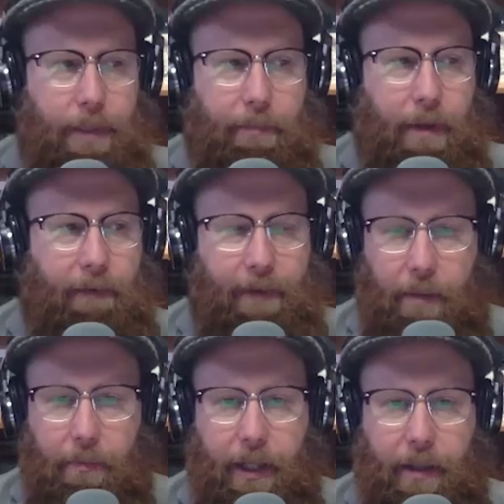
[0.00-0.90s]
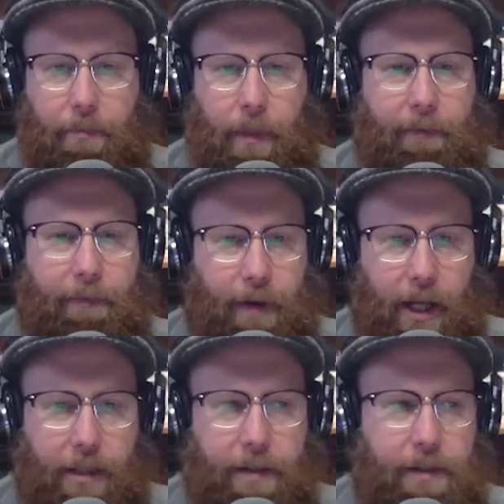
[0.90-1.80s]
in my family, my
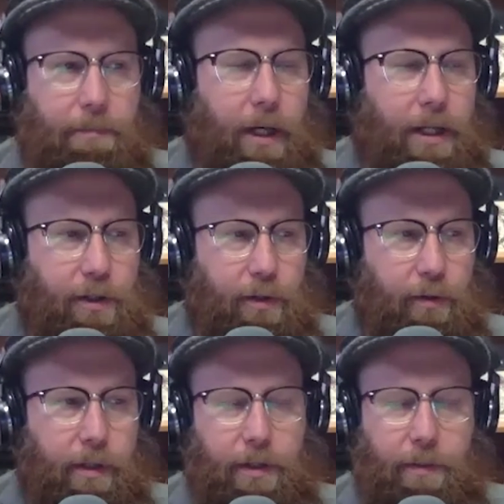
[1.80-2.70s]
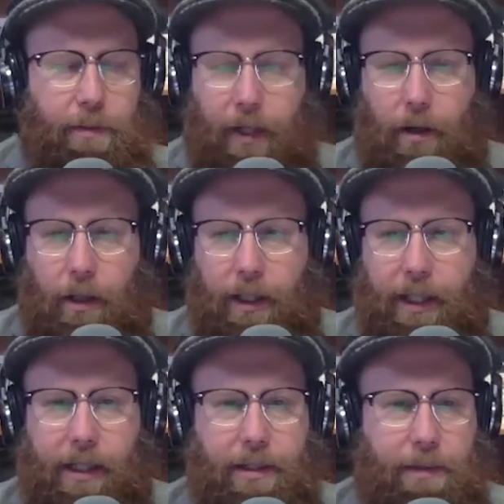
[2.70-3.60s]
friends, my students, my
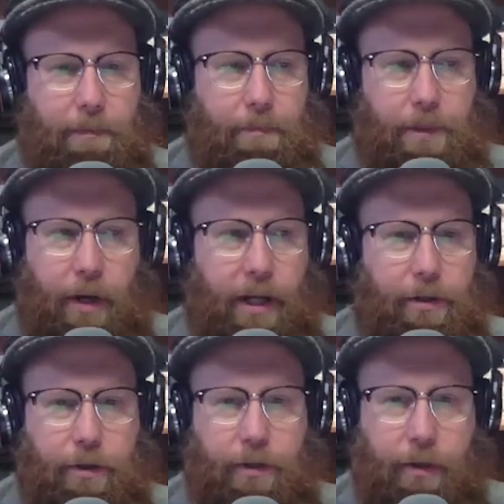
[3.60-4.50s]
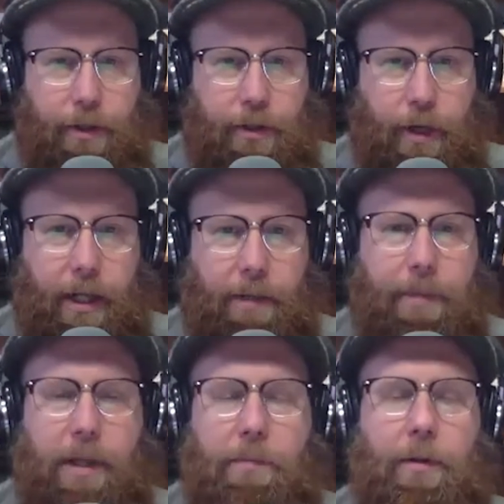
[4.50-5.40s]
colleagues, strangers on the street,
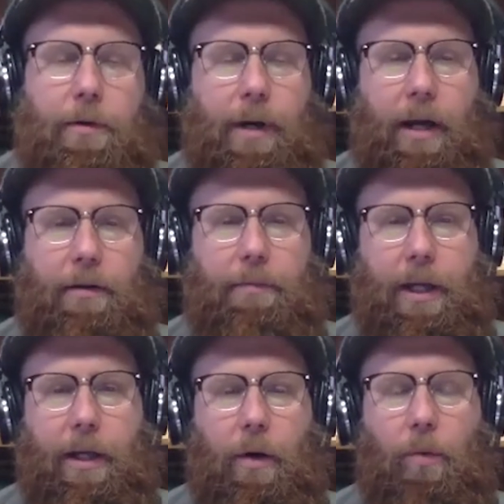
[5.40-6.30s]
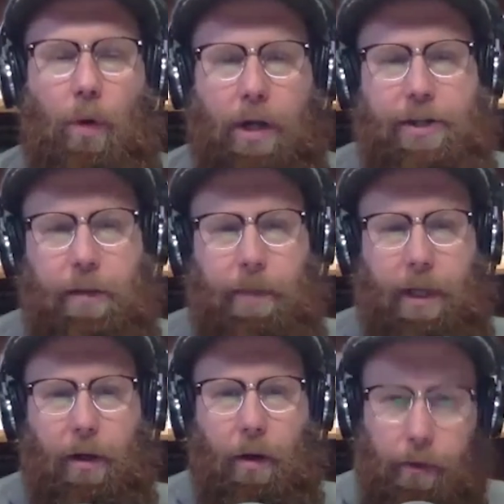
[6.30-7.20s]
people around me are watching
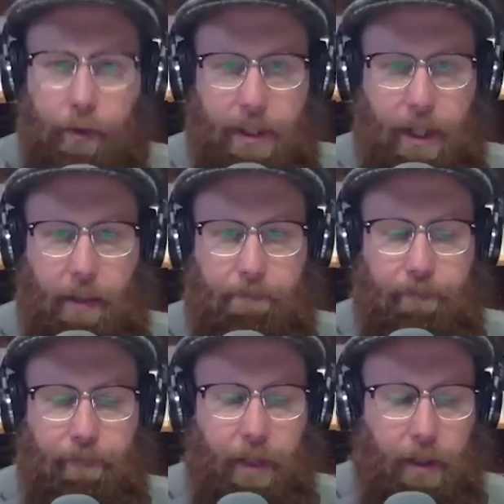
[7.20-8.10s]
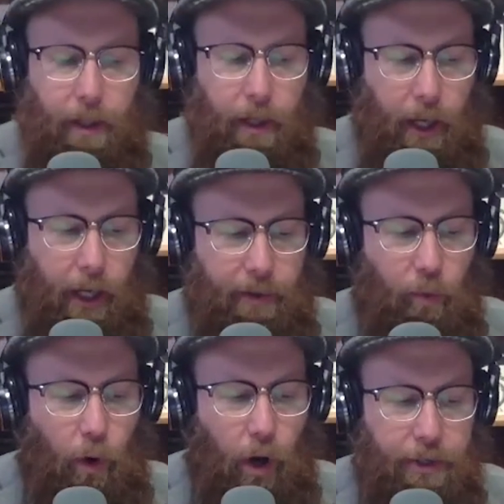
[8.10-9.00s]
me all the time. And they're
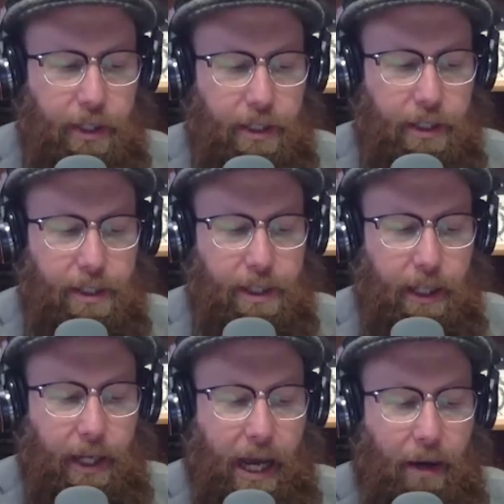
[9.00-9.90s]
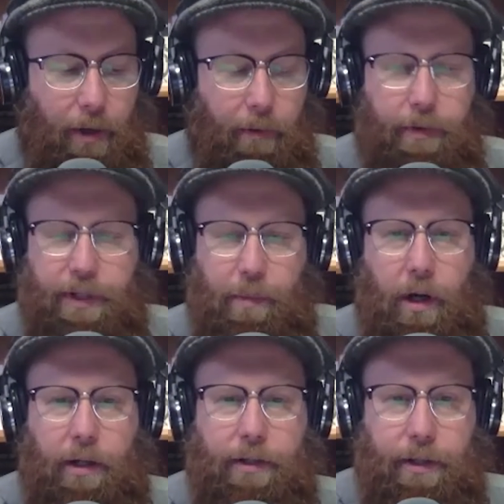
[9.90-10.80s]
watching to see how I
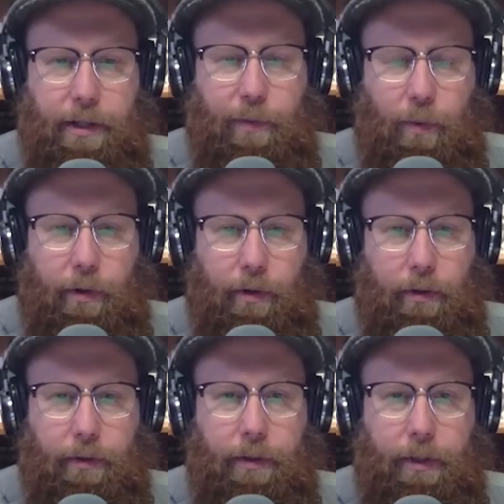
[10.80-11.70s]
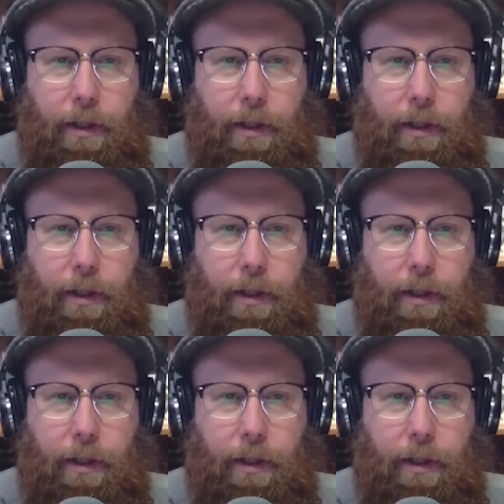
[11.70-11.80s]
respond to this world.